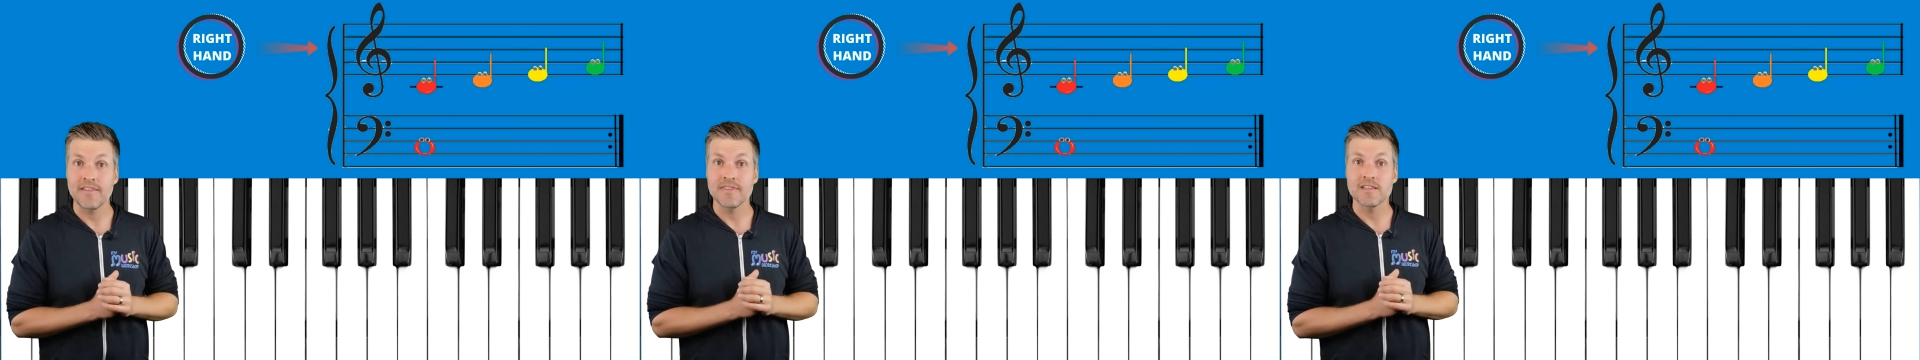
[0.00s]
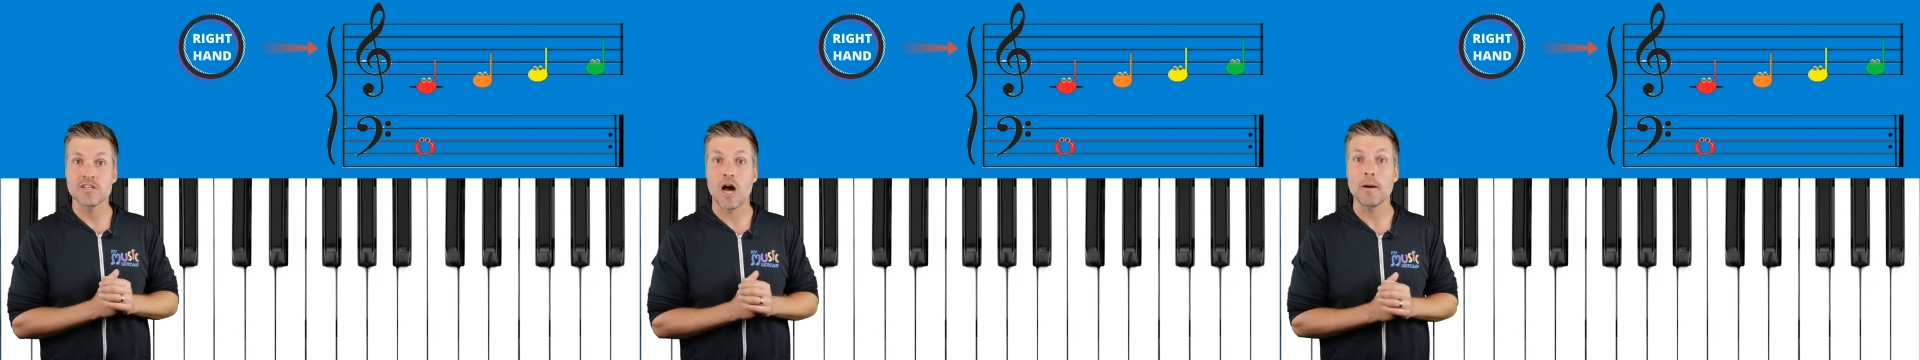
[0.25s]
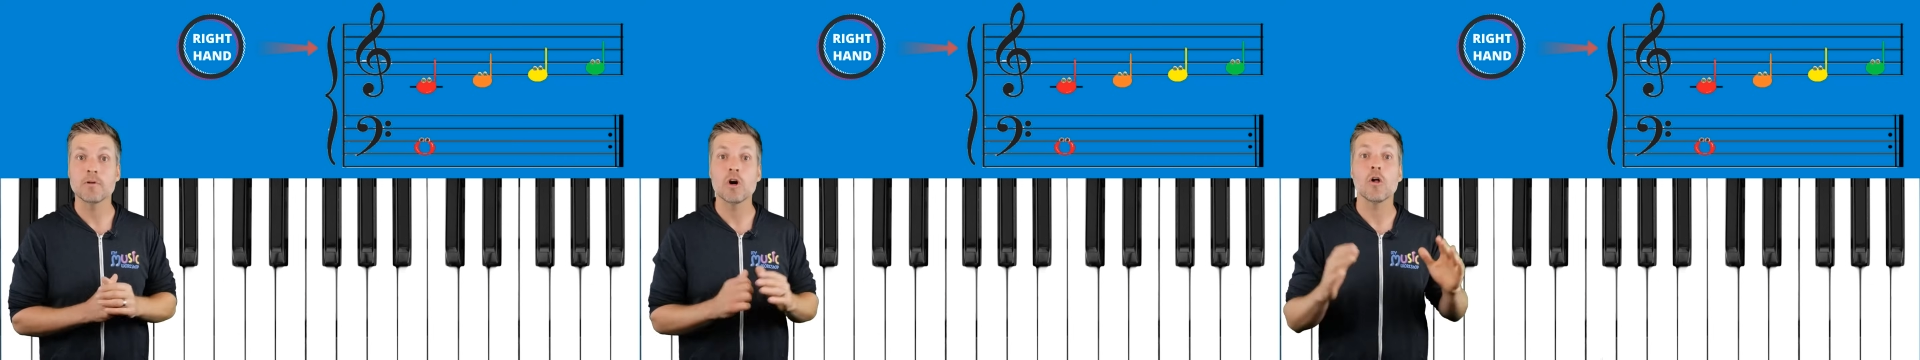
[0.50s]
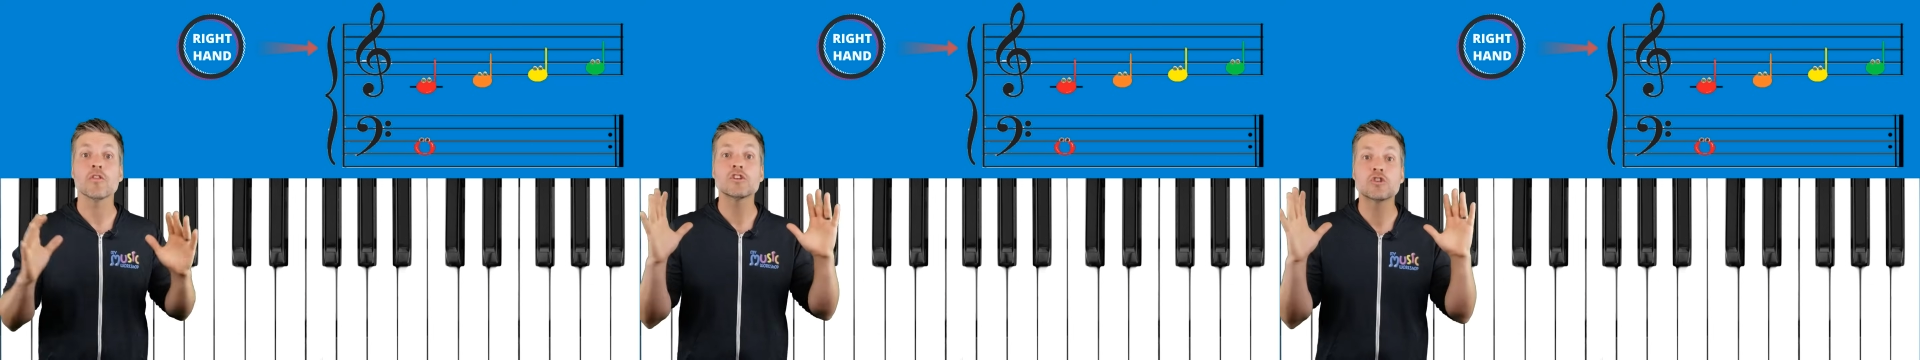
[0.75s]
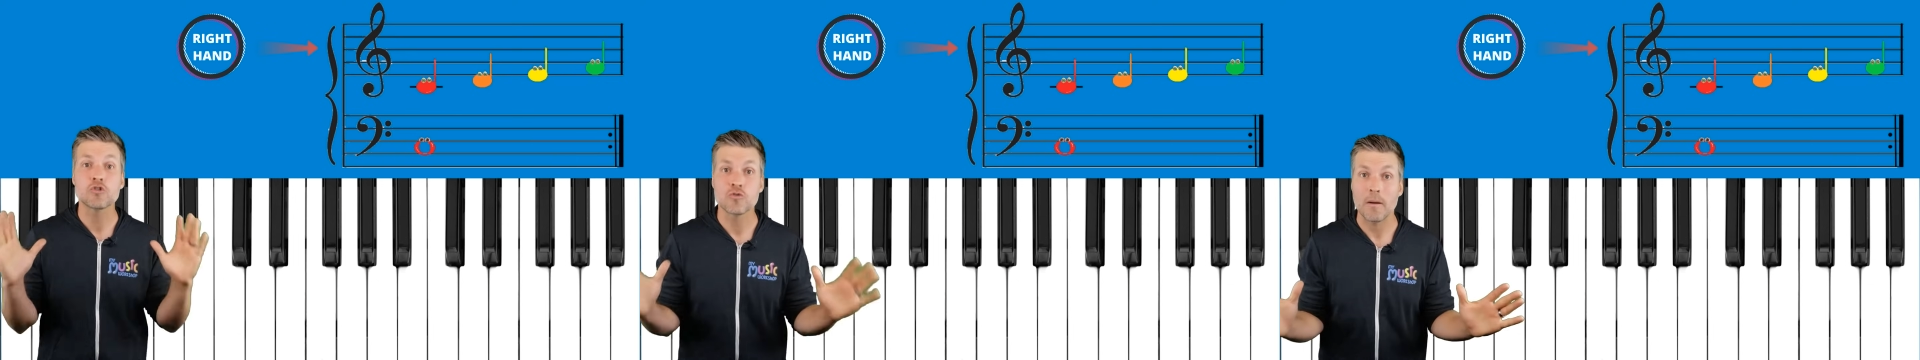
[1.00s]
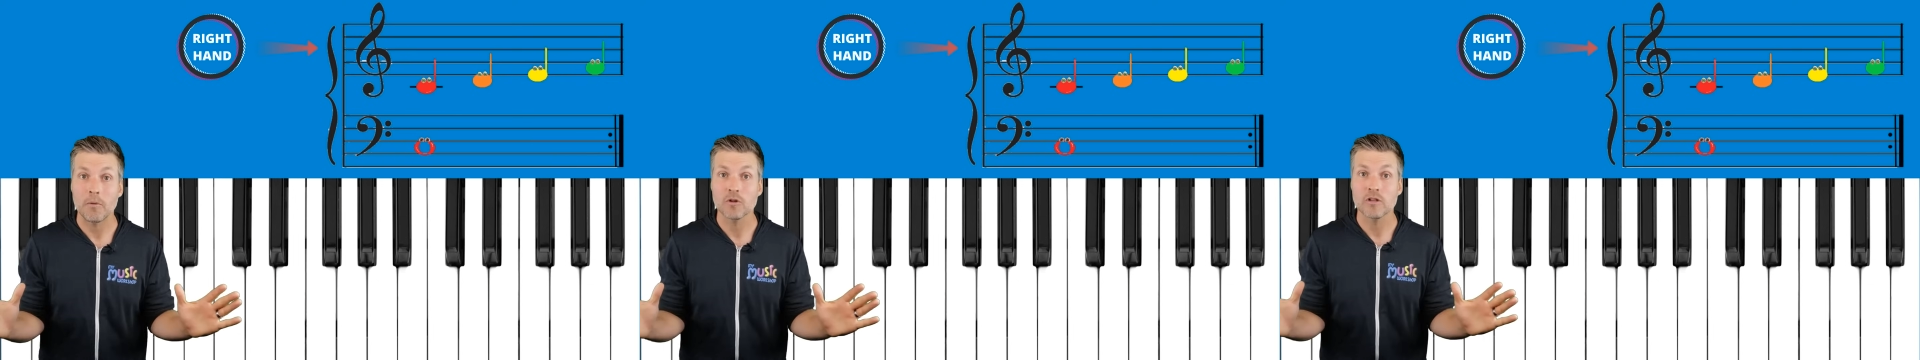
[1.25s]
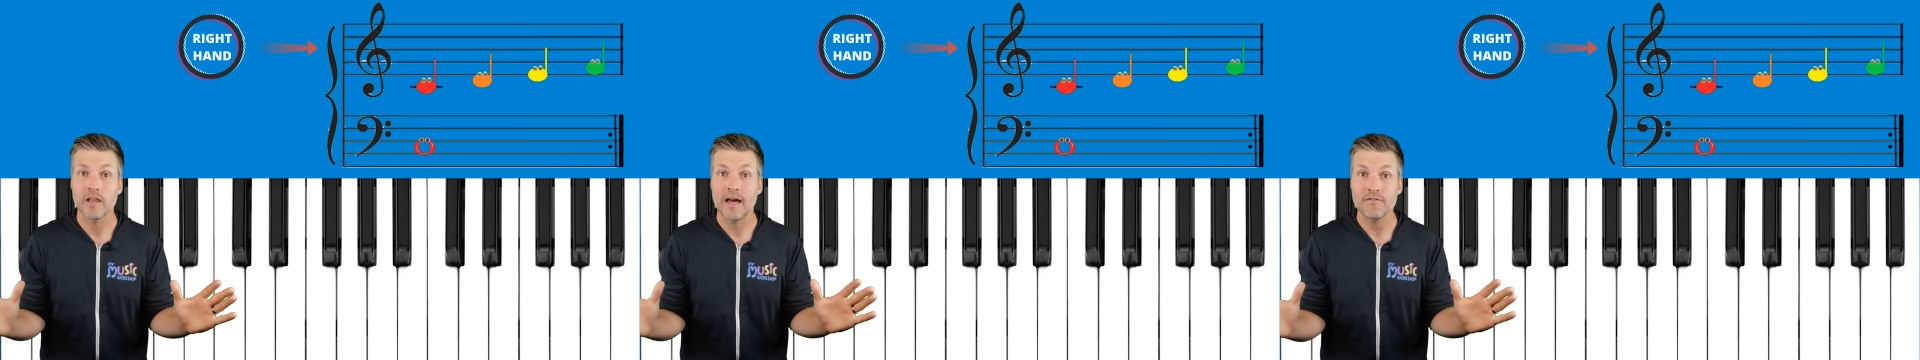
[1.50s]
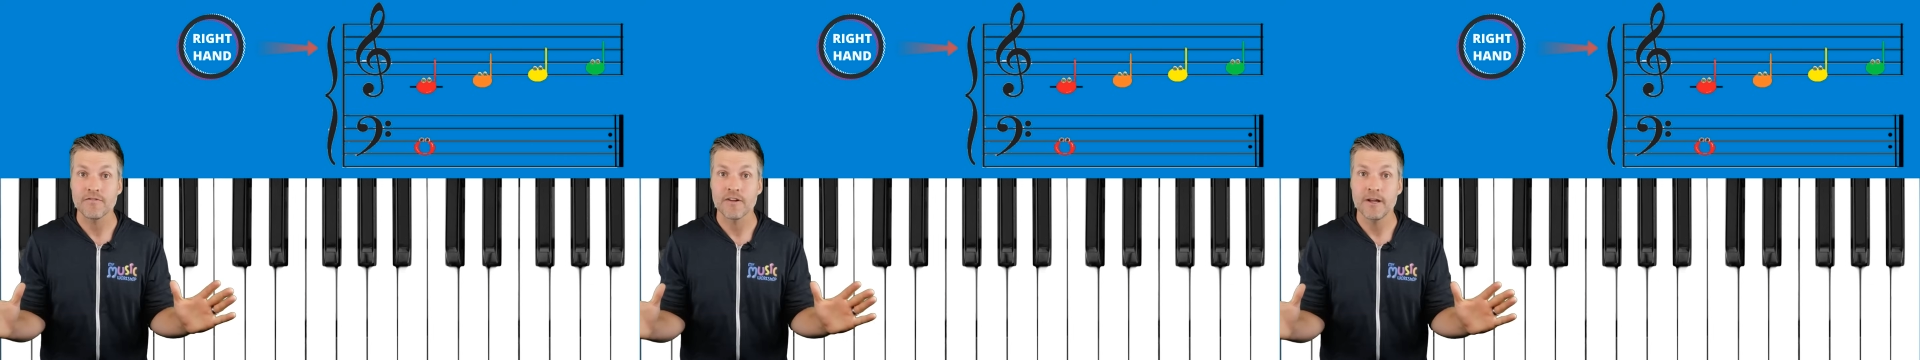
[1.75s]
at the top called the treble
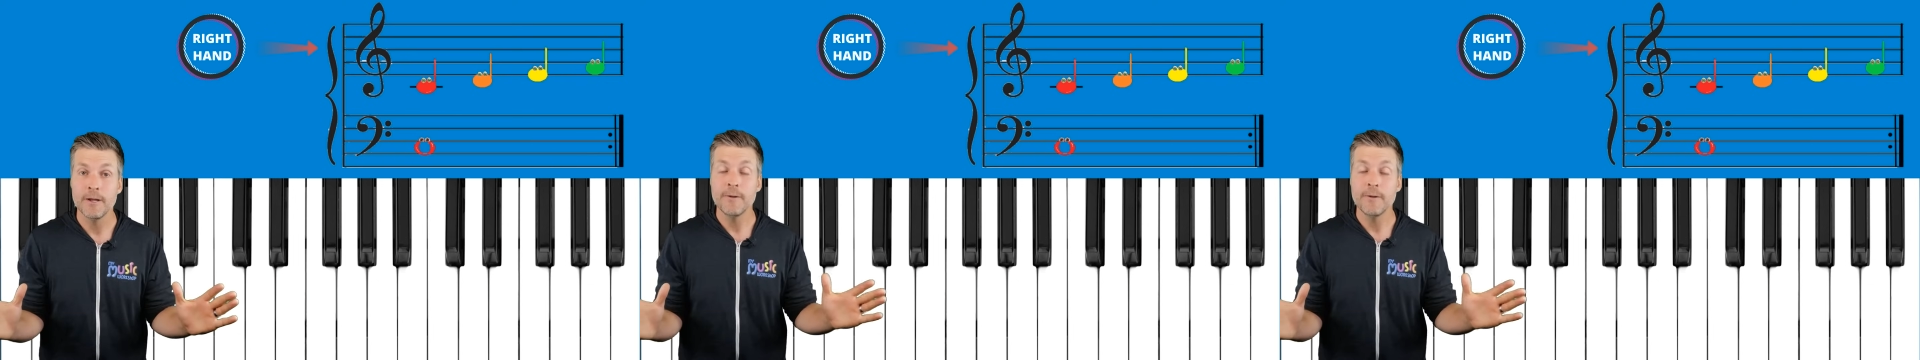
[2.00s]
clef.